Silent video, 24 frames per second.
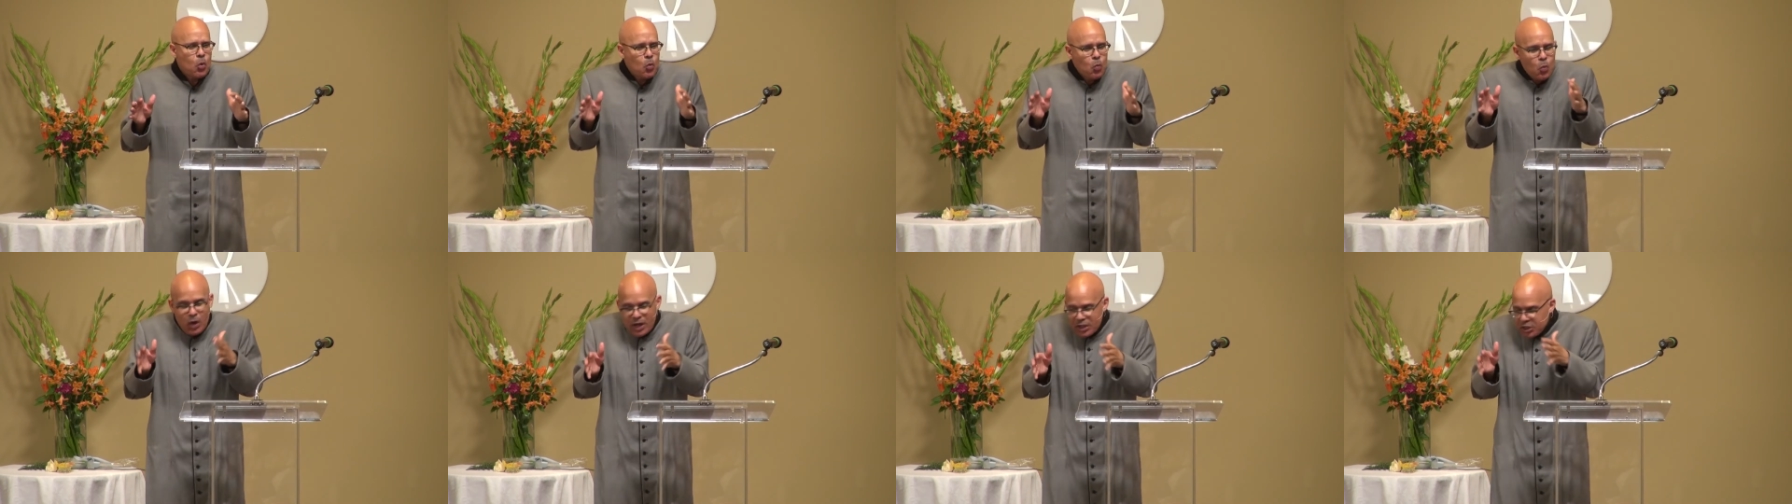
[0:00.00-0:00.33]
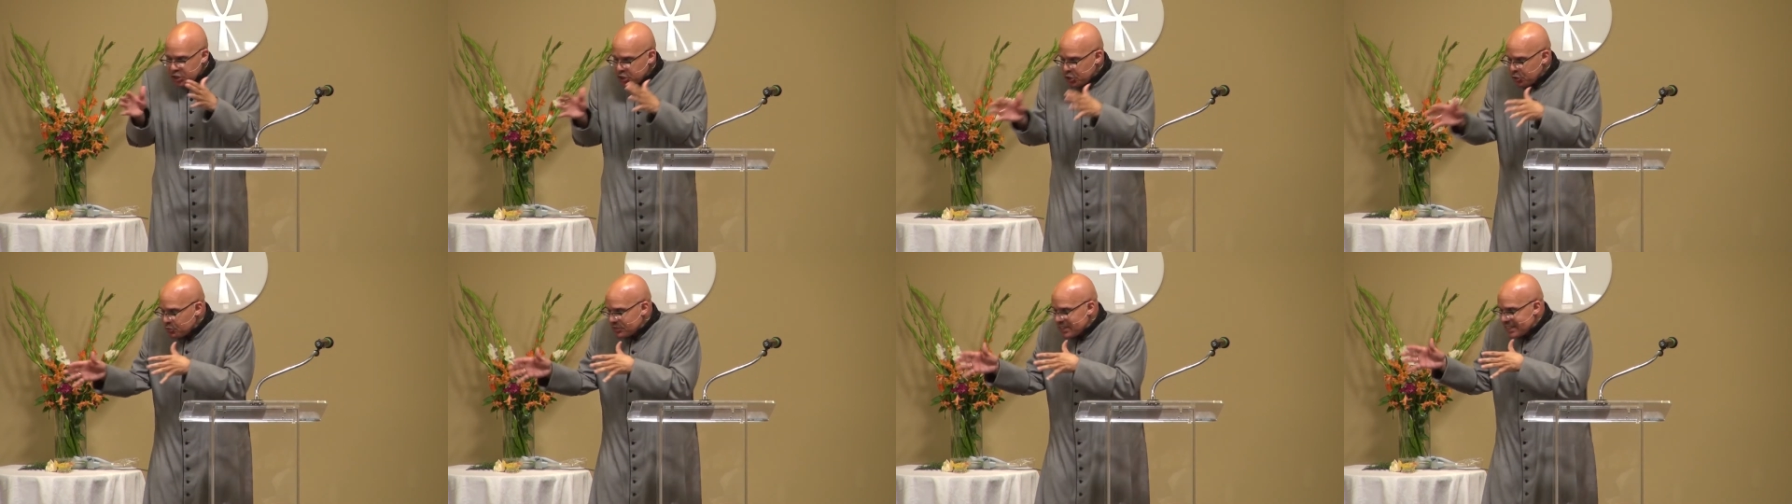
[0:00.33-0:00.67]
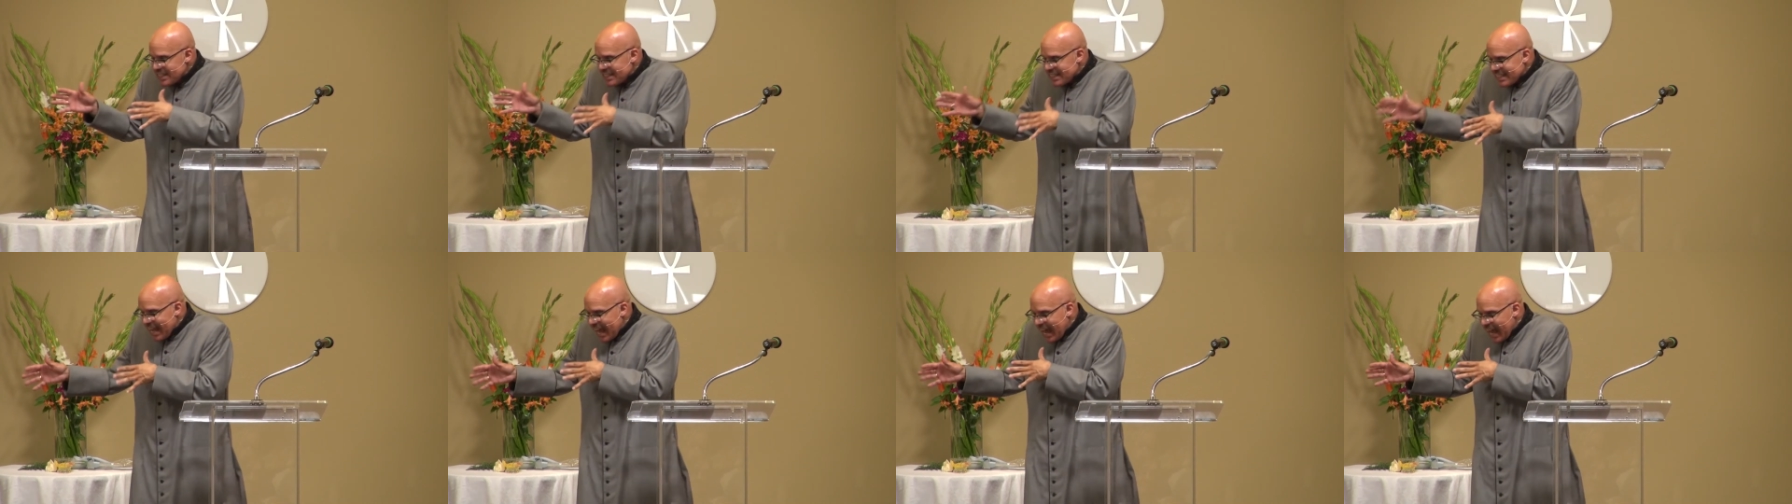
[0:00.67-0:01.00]
once you
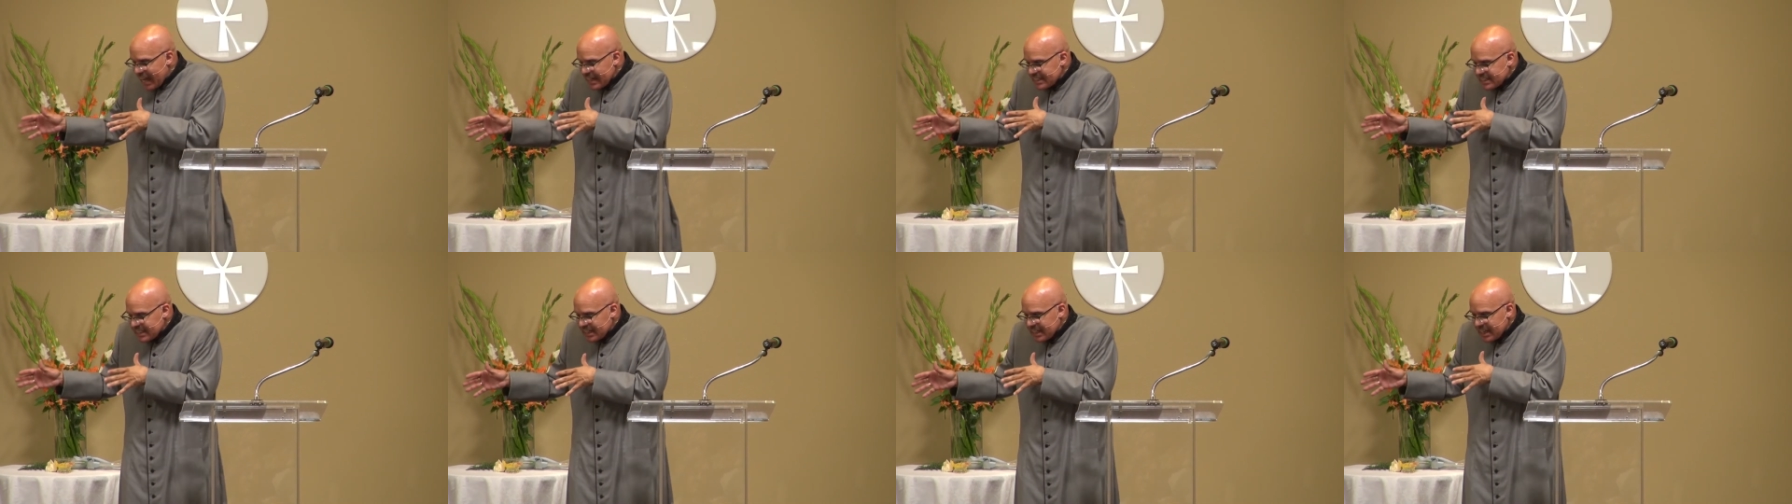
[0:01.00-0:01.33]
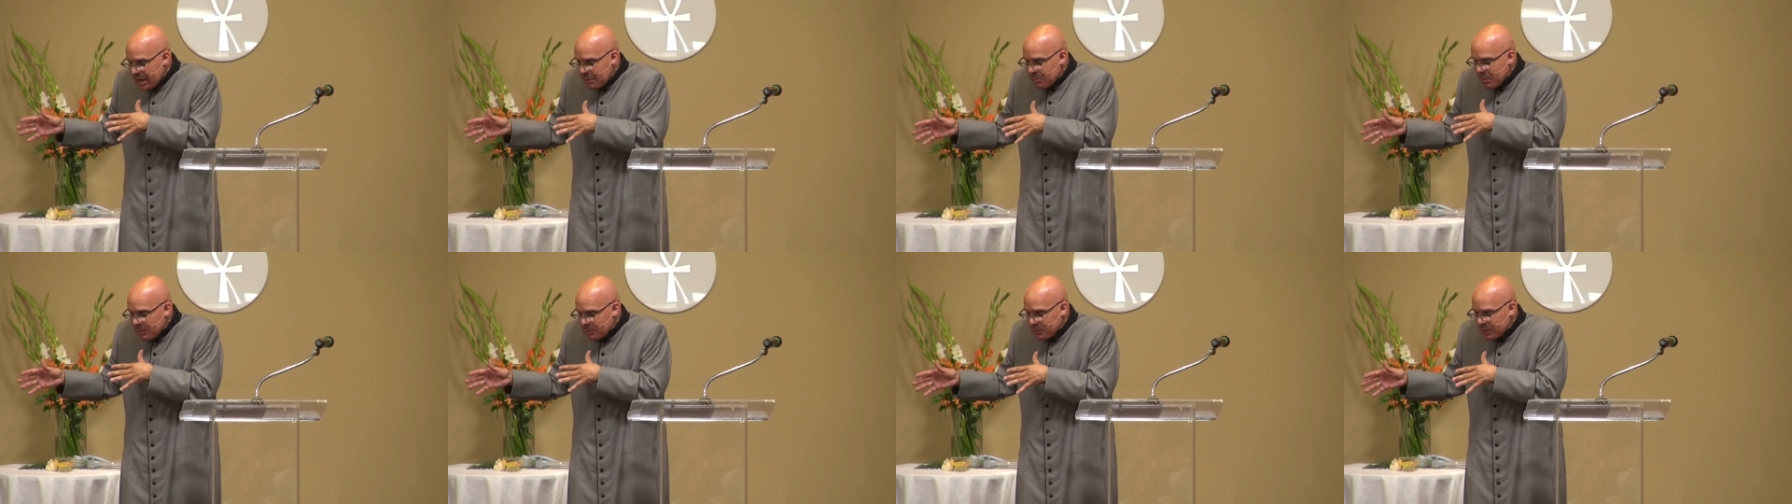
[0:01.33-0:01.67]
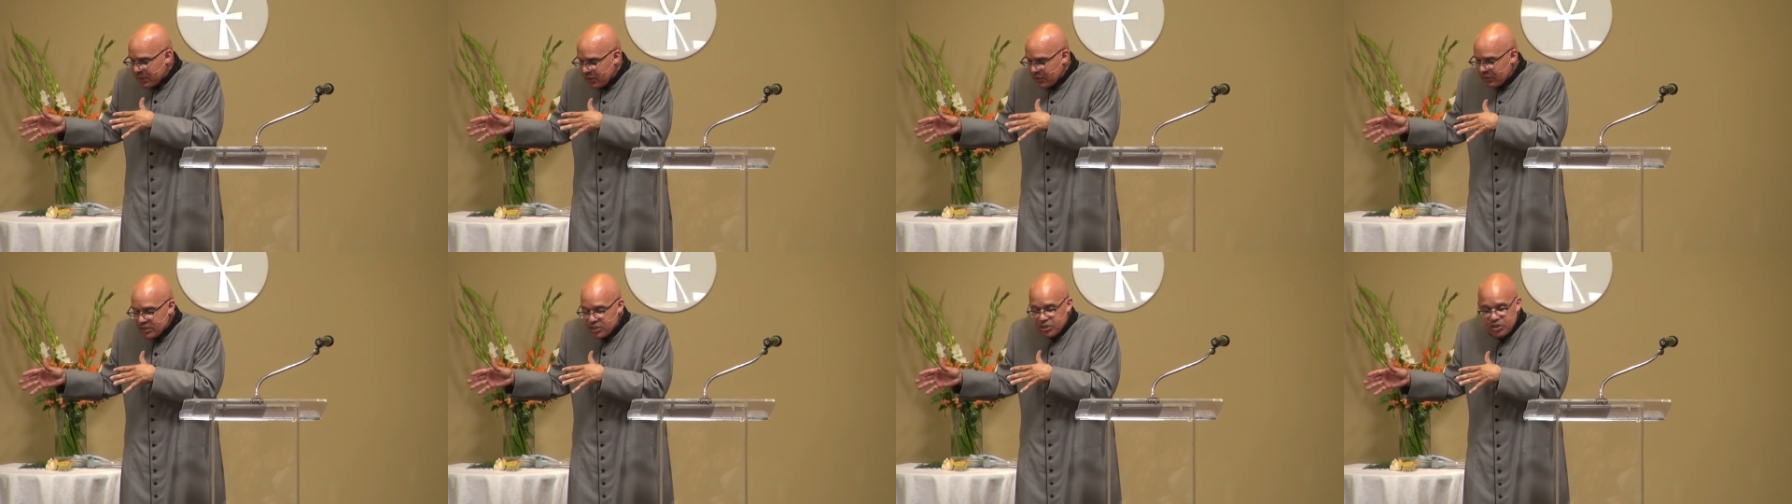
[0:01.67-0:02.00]
decide to come up
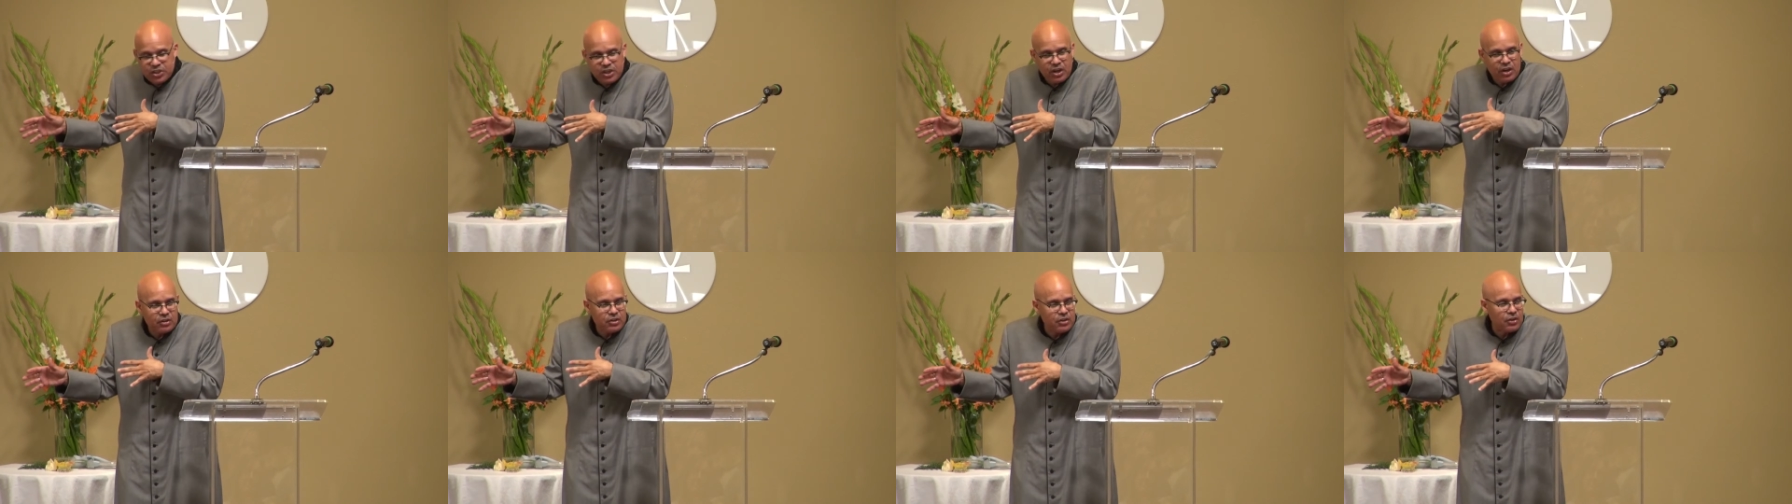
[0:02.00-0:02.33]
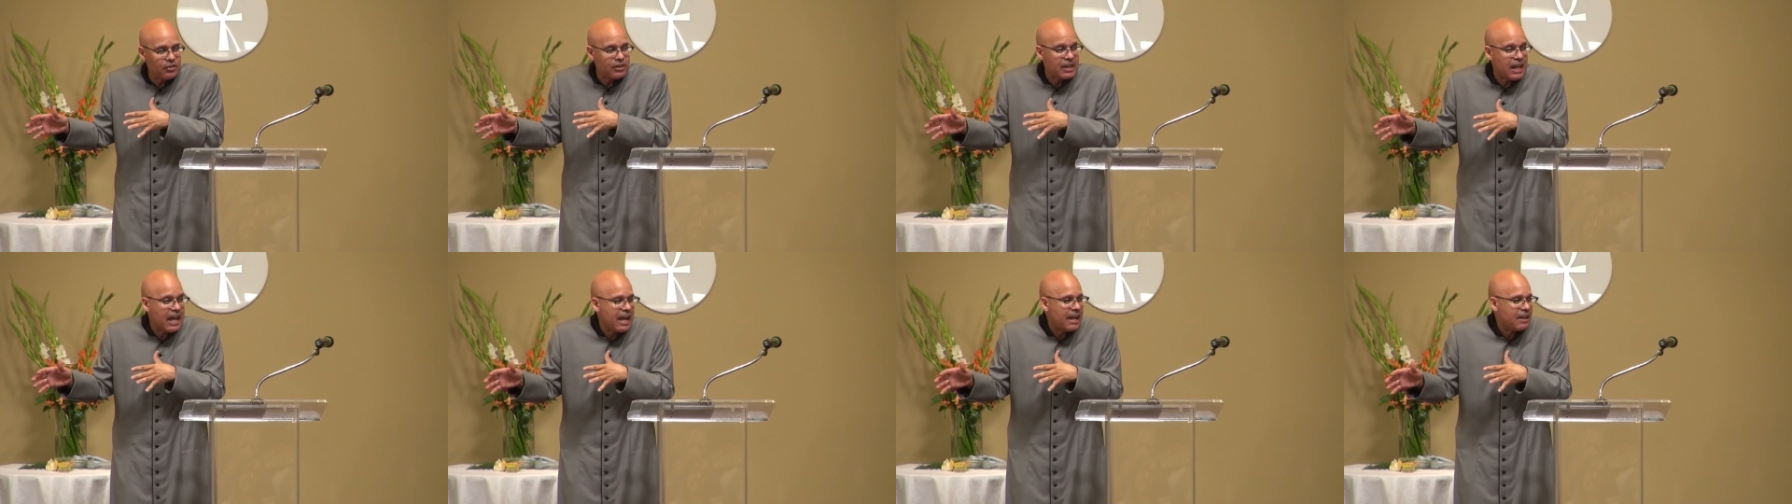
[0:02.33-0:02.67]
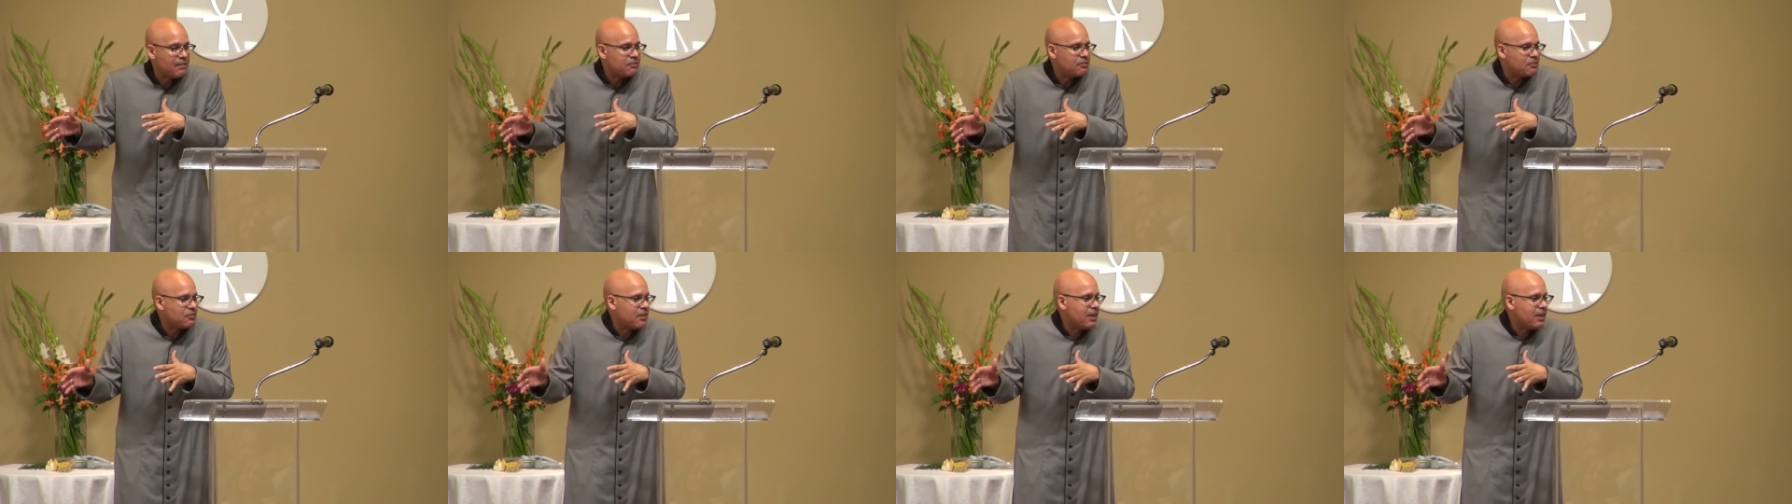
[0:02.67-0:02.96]
here and share your life,